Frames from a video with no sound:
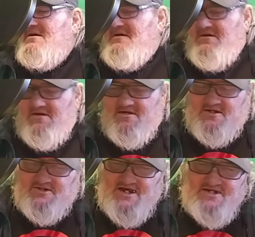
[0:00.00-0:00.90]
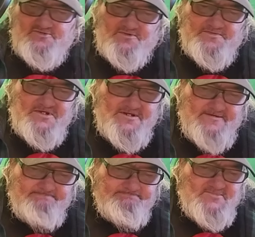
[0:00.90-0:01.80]
uh, catastrophe.
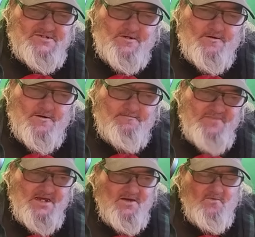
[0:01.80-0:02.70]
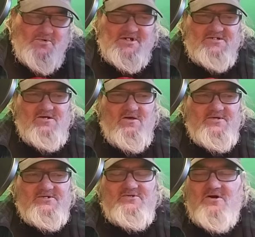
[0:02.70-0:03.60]
So when I saw
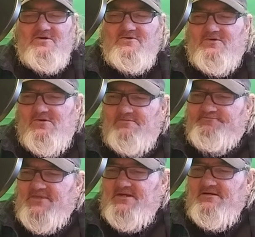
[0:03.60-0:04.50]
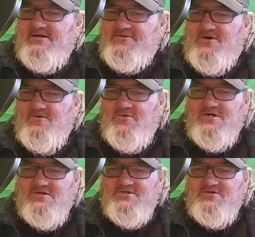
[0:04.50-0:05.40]
this article, I thought,
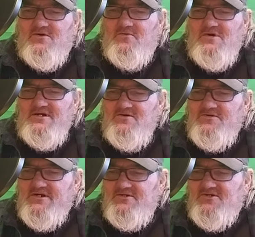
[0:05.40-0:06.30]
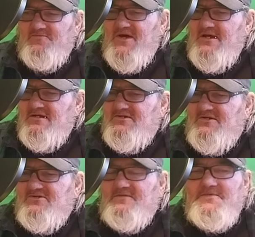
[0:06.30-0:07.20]
well, you know, why don't I just pass
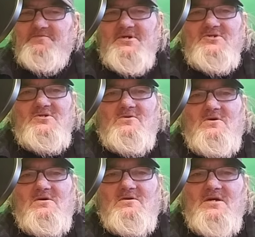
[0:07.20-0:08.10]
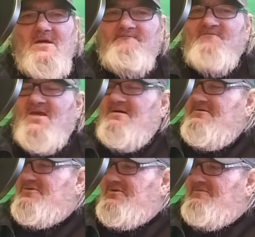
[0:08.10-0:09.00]
this information along
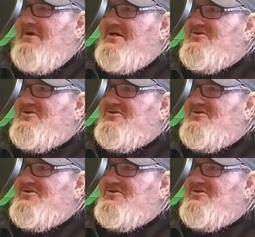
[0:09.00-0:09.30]
to my